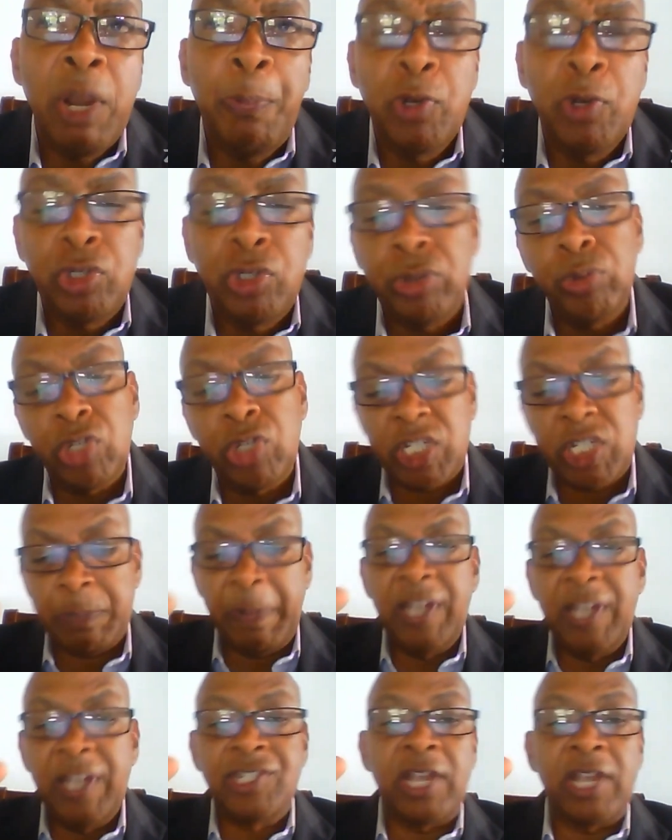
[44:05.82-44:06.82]
put two
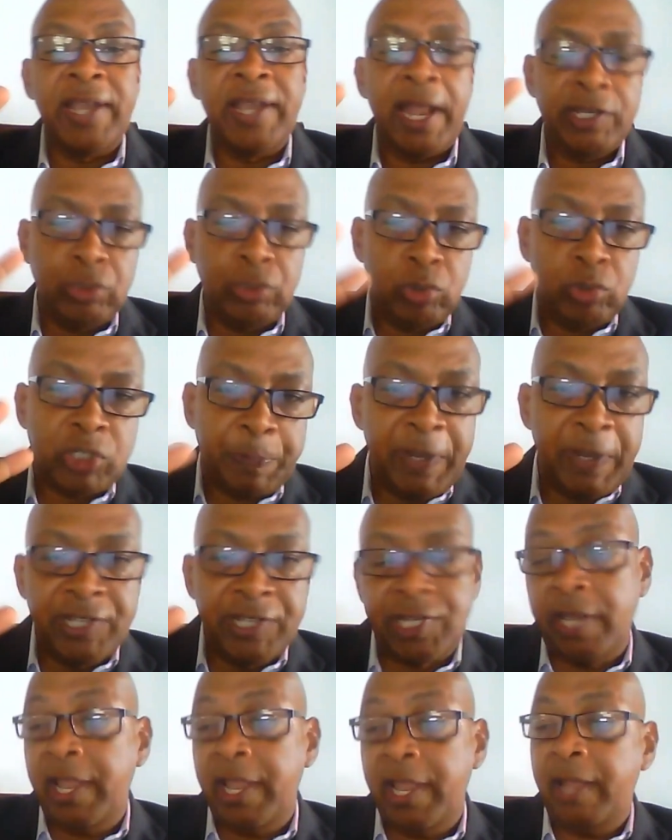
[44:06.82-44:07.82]
spins on
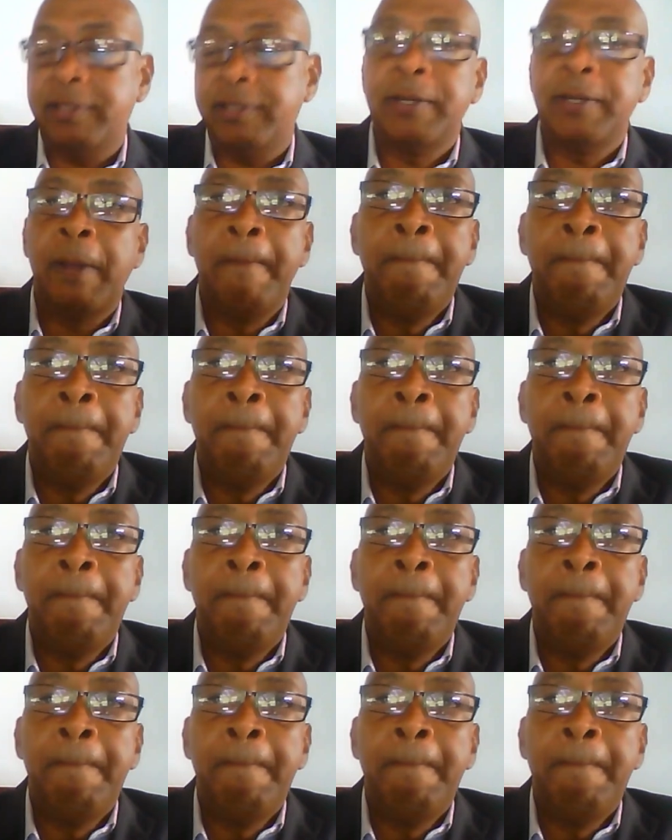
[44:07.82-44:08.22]
that.